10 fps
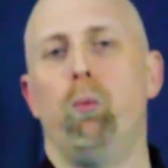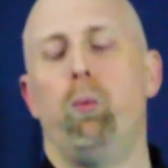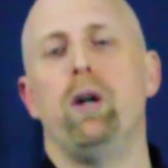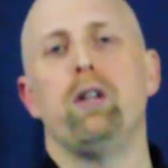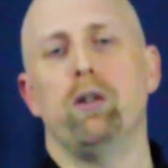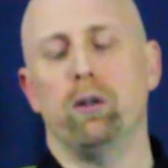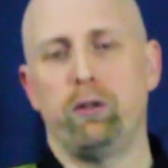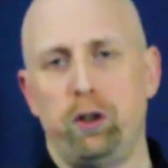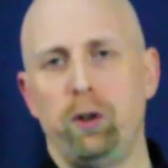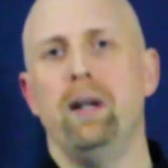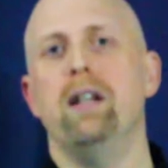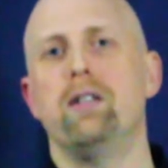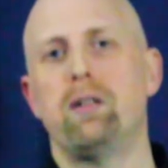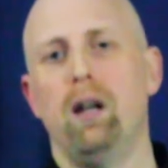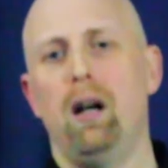What you'll do
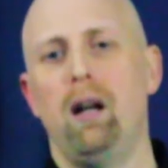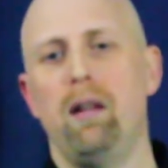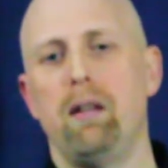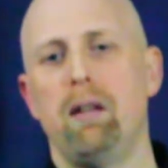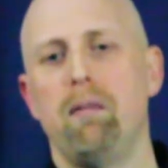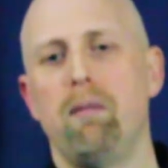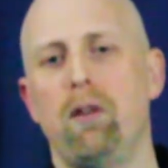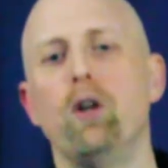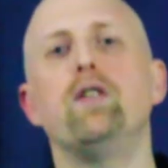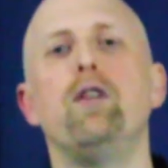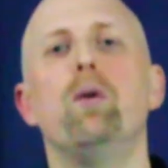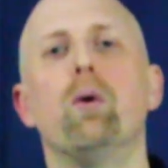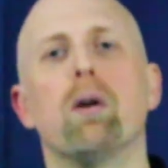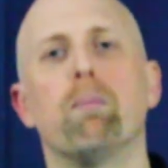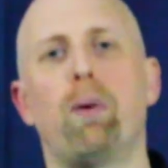is, those of you who
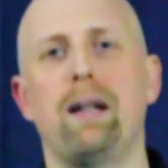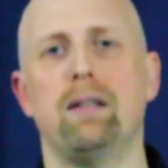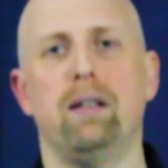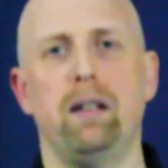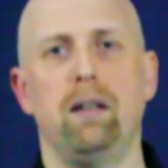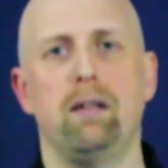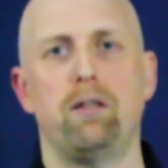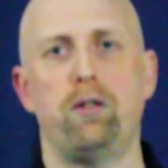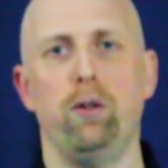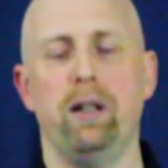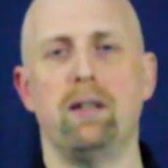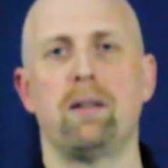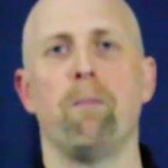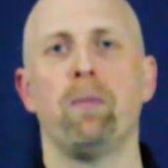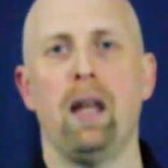are presently
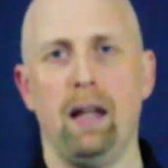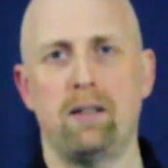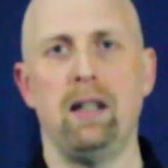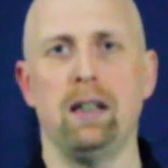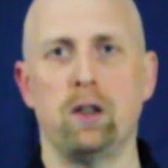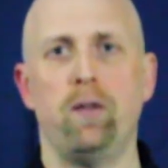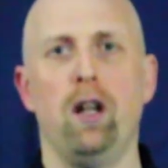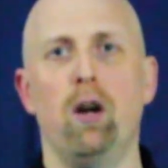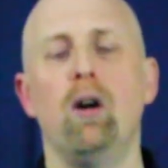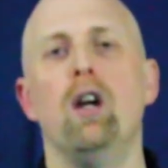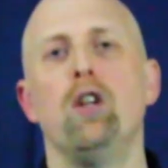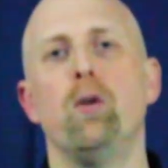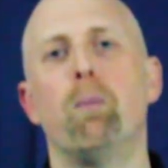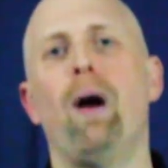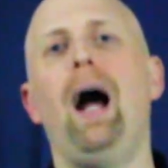students and seeing this video, you
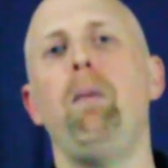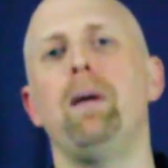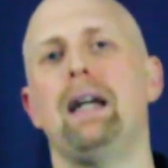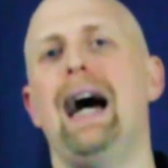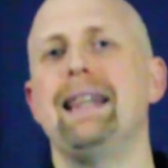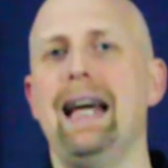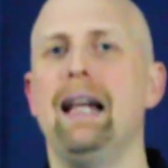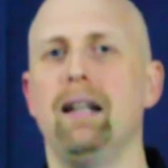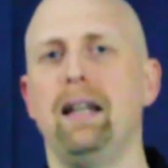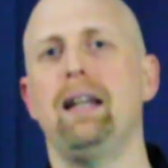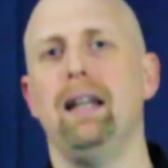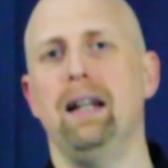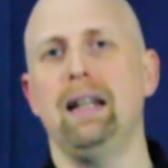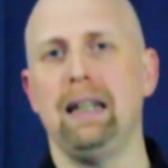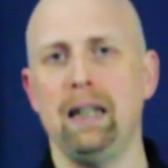probably got that link in
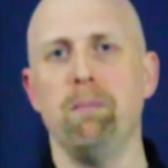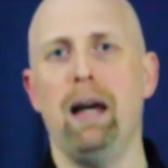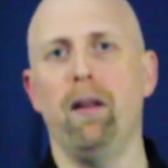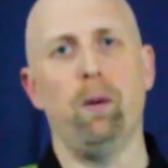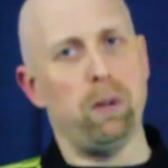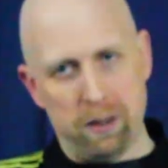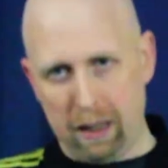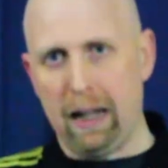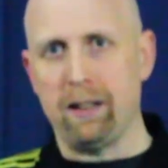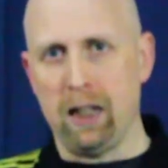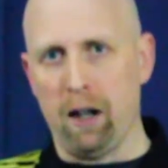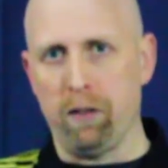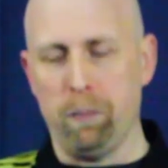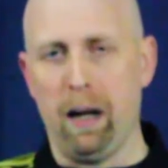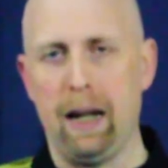an email that we sent out to
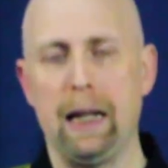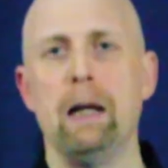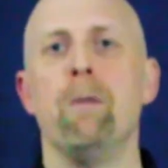everybody.